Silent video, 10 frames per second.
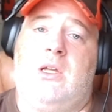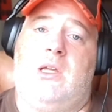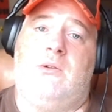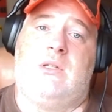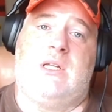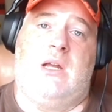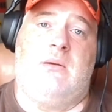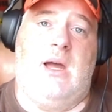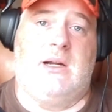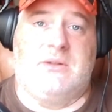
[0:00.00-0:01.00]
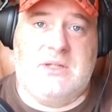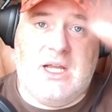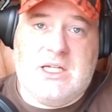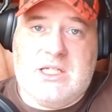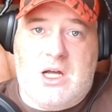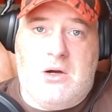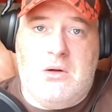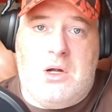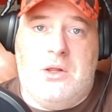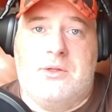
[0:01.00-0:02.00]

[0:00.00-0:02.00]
Hughes said, I don't think so.